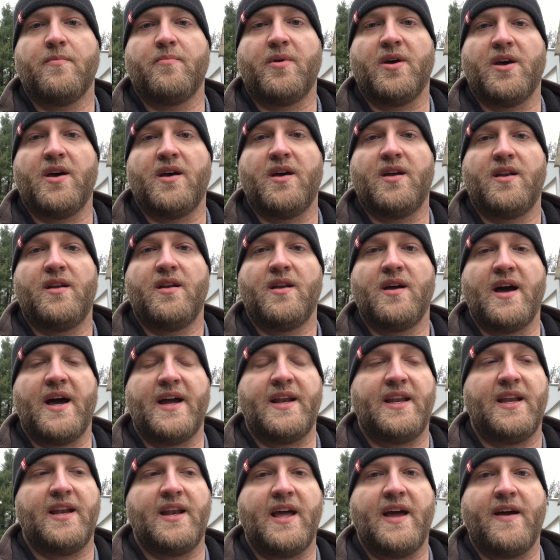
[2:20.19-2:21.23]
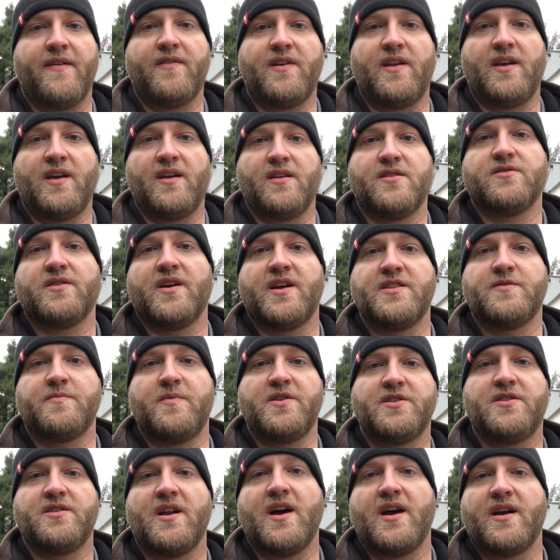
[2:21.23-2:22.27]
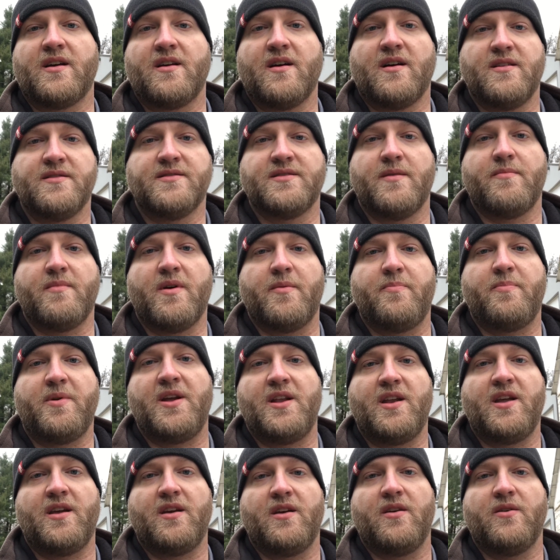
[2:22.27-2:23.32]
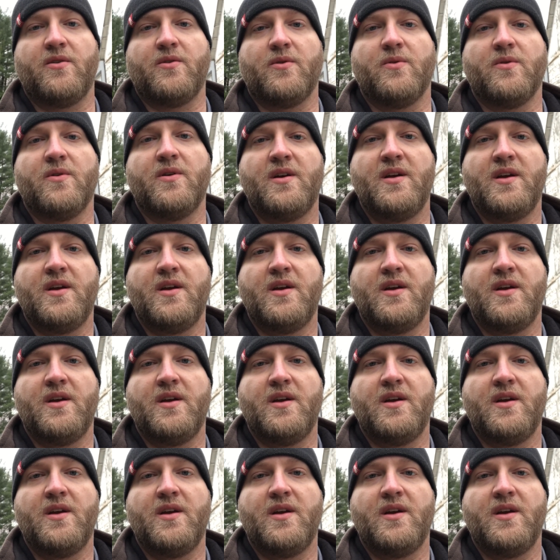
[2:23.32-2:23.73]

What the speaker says: but I didn't have any transmission icons on my PDU,